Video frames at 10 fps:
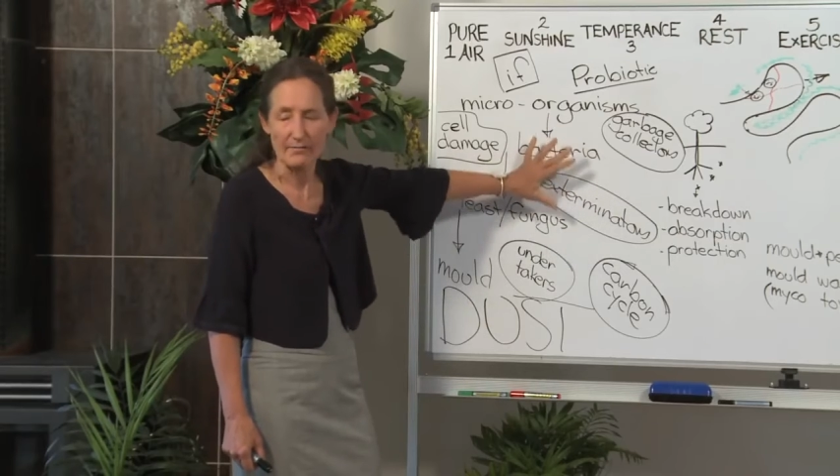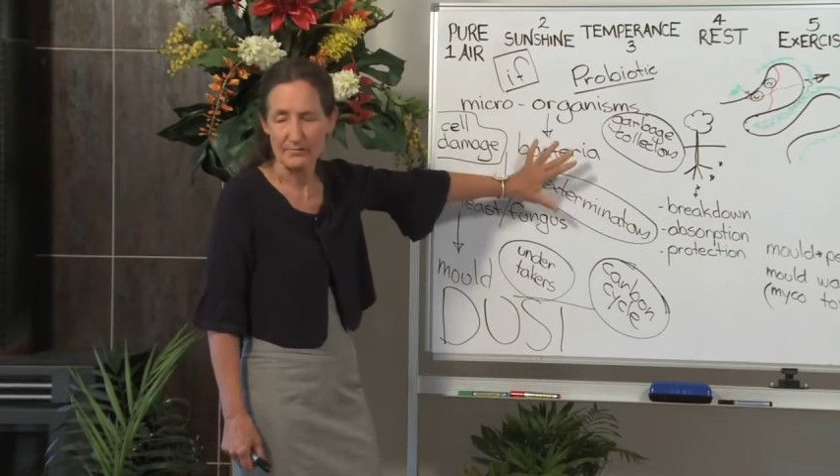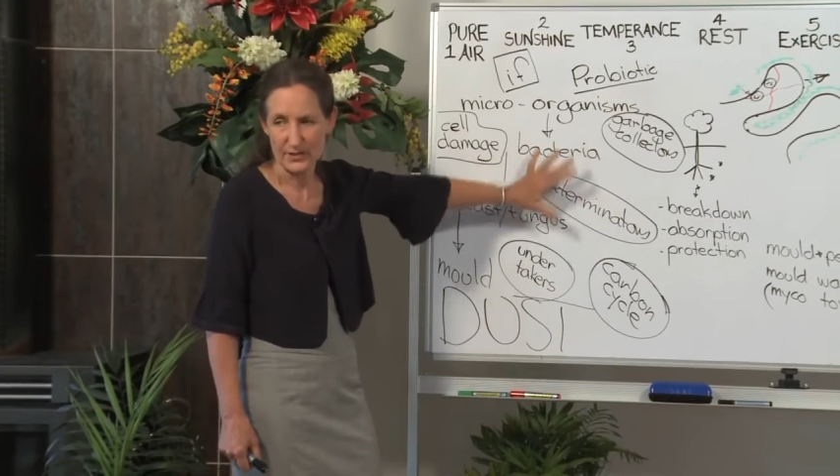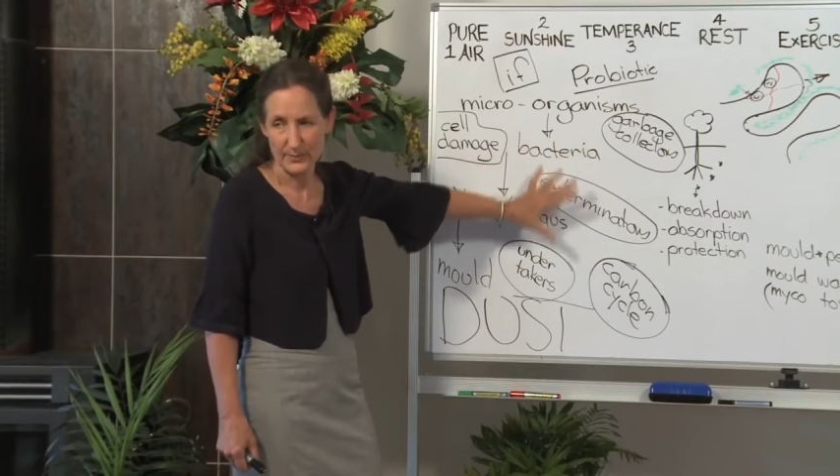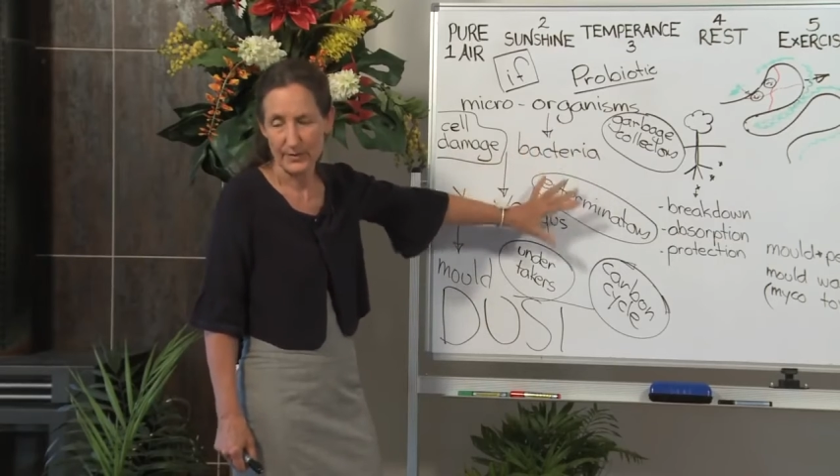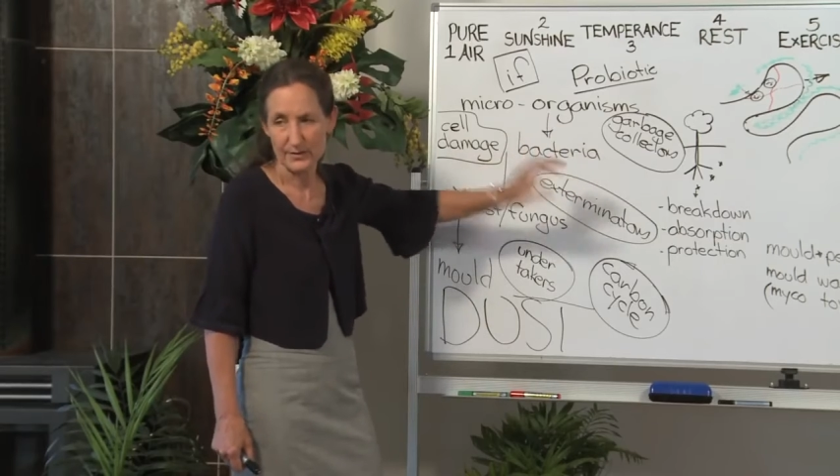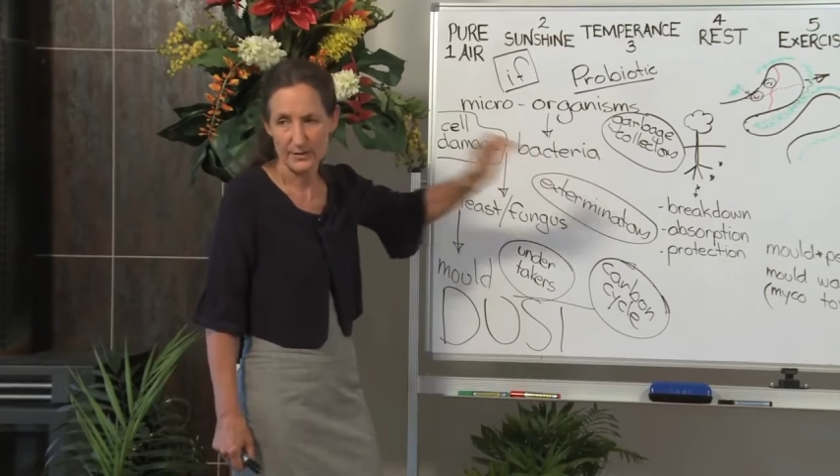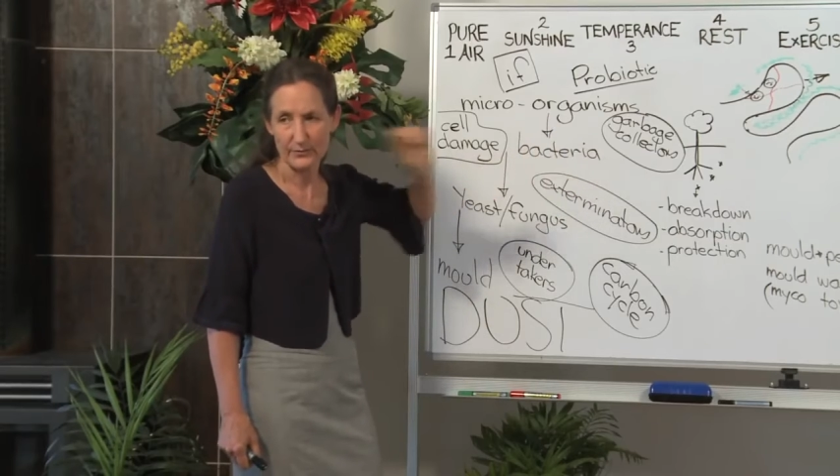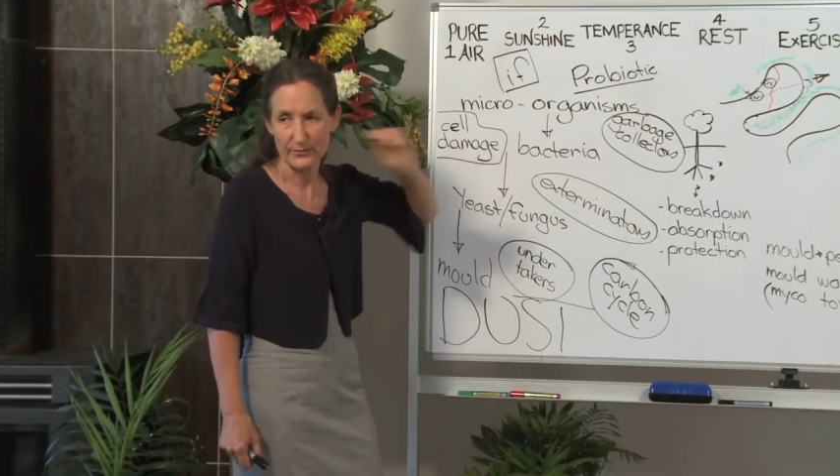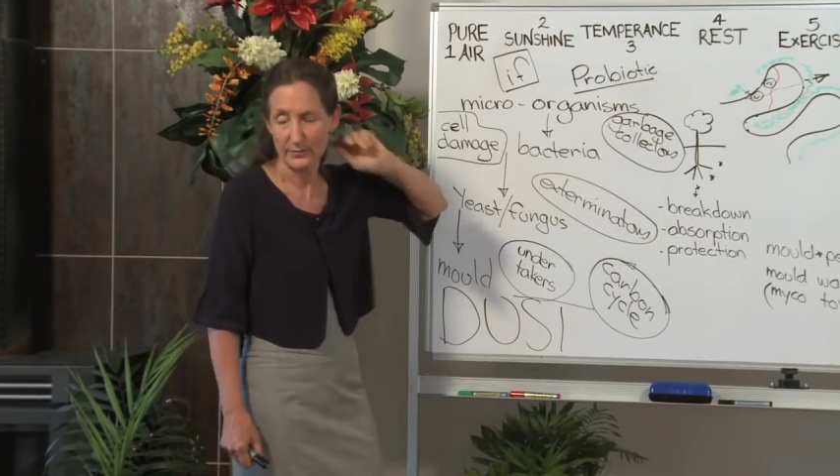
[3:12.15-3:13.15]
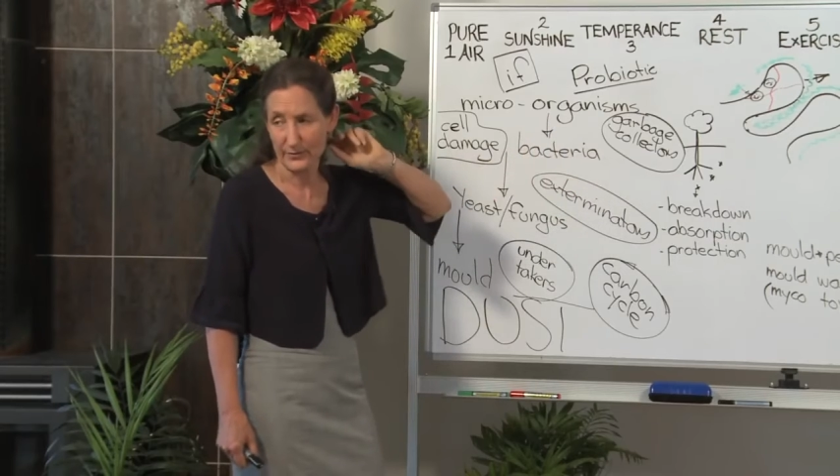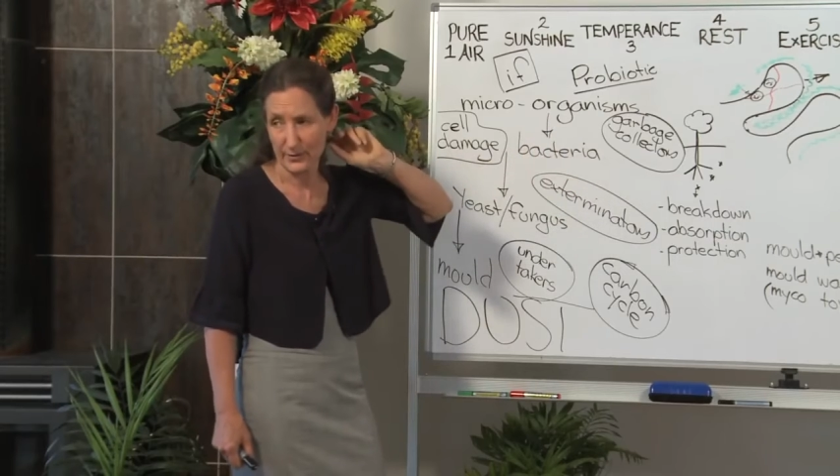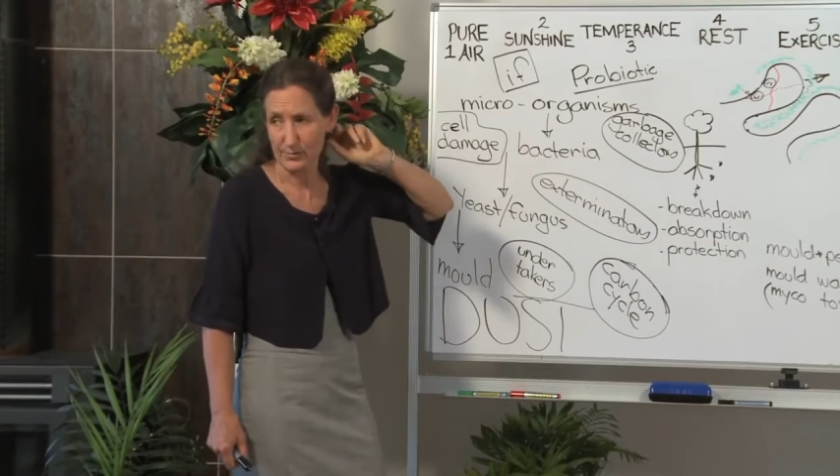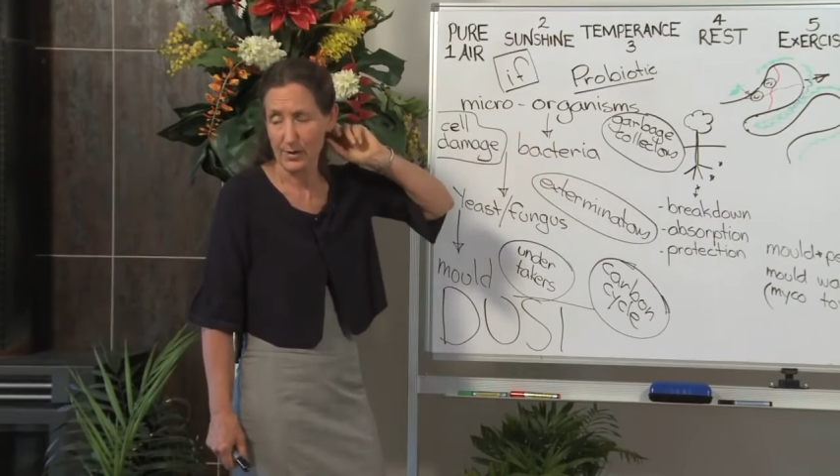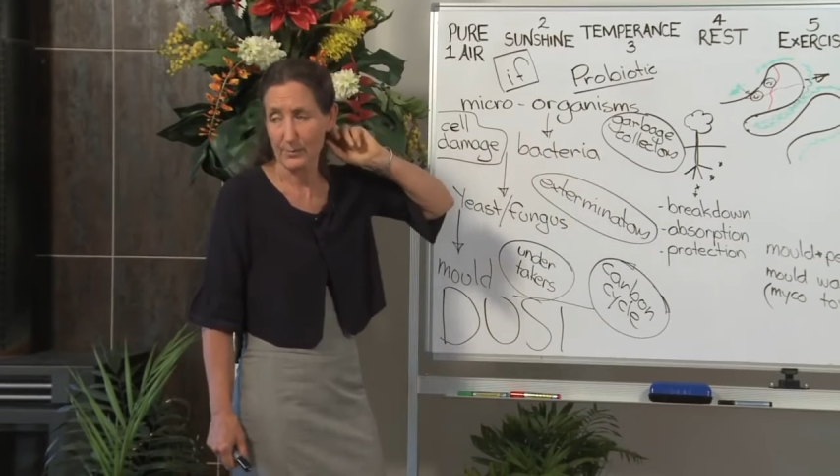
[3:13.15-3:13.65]
responsible for the
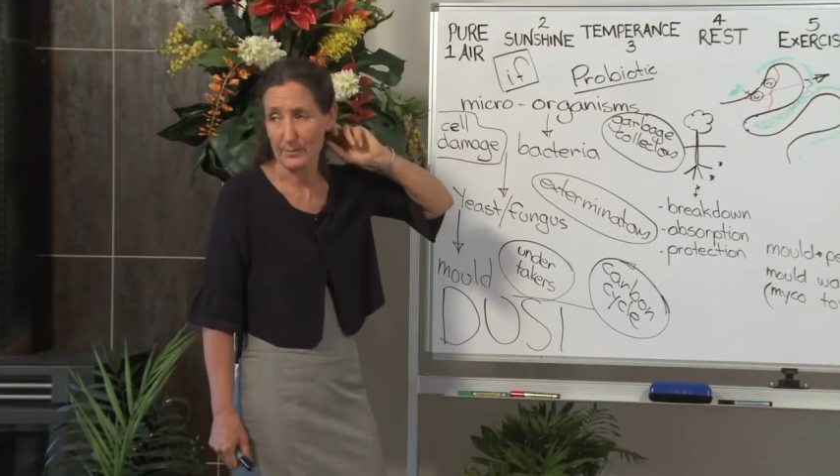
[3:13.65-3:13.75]
proper